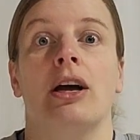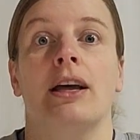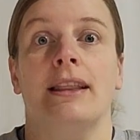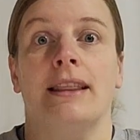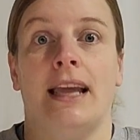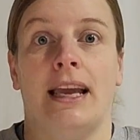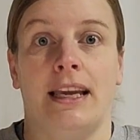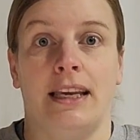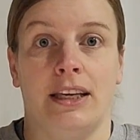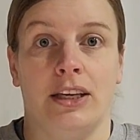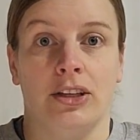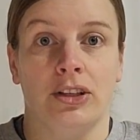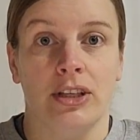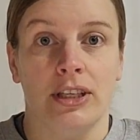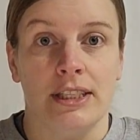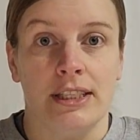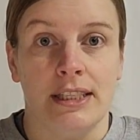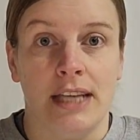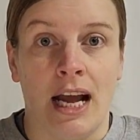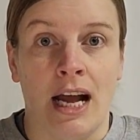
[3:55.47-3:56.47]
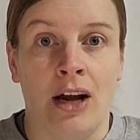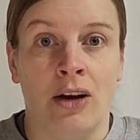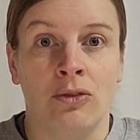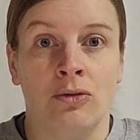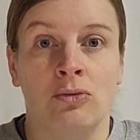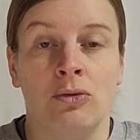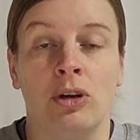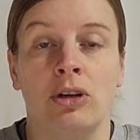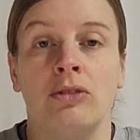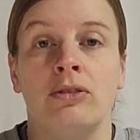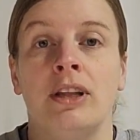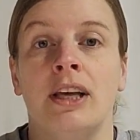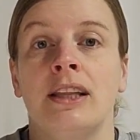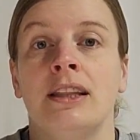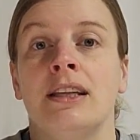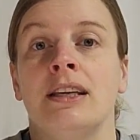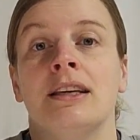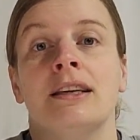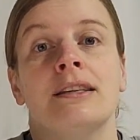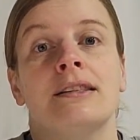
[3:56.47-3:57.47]
they hear a sound, what do they
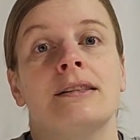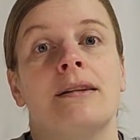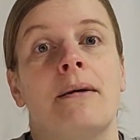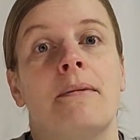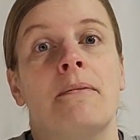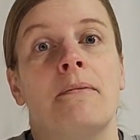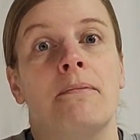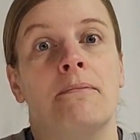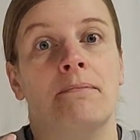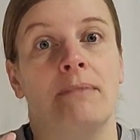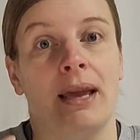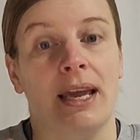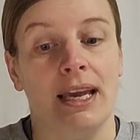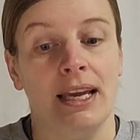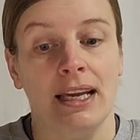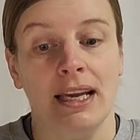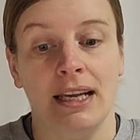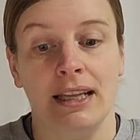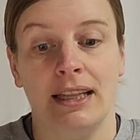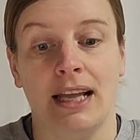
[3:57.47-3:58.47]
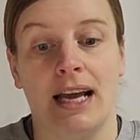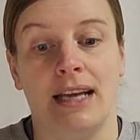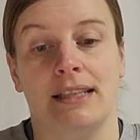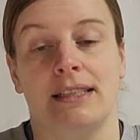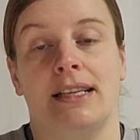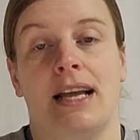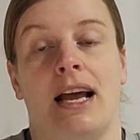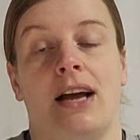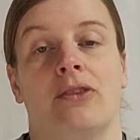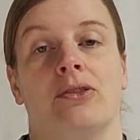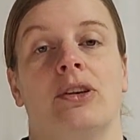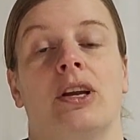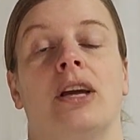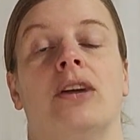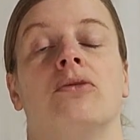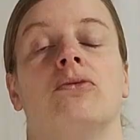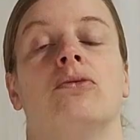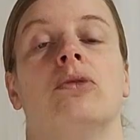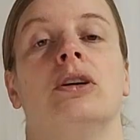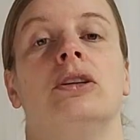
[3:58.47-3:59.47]
think is making that sound,
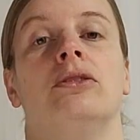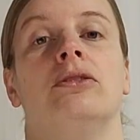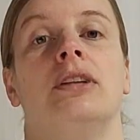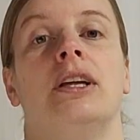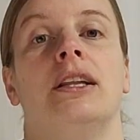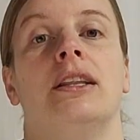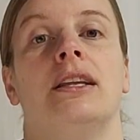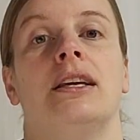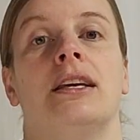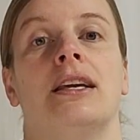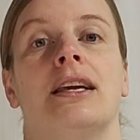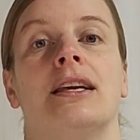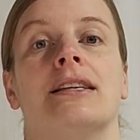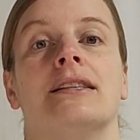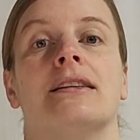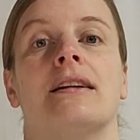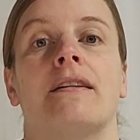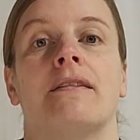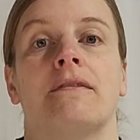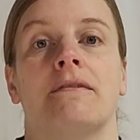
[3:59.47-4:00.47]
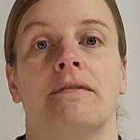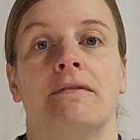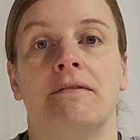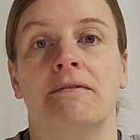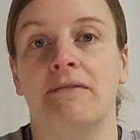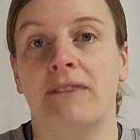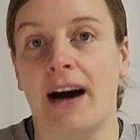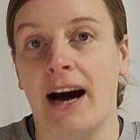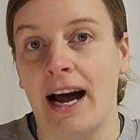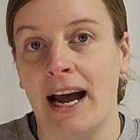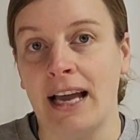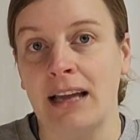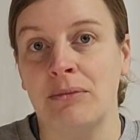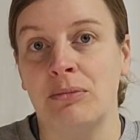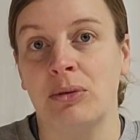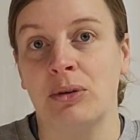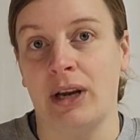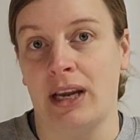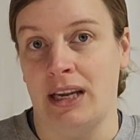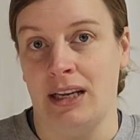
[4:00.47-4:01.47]
and what do they think is
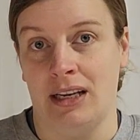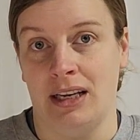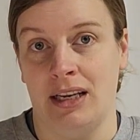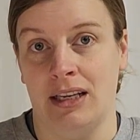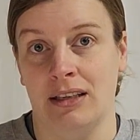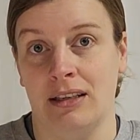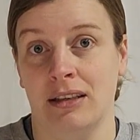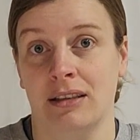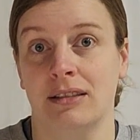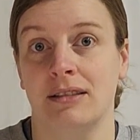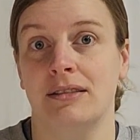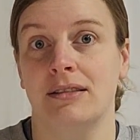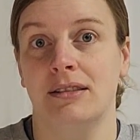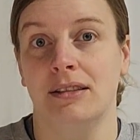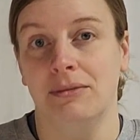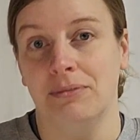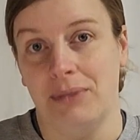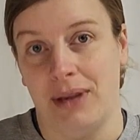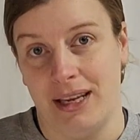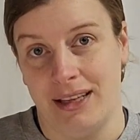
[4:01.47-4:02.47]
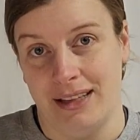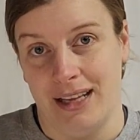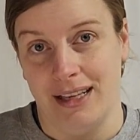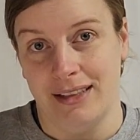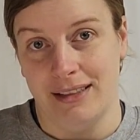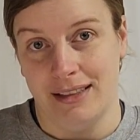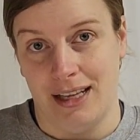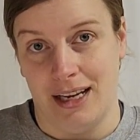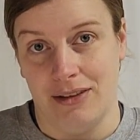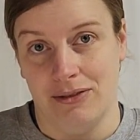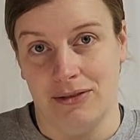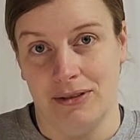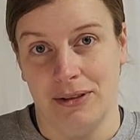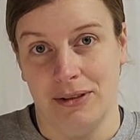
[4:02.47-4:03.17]
vibrating to make that sound?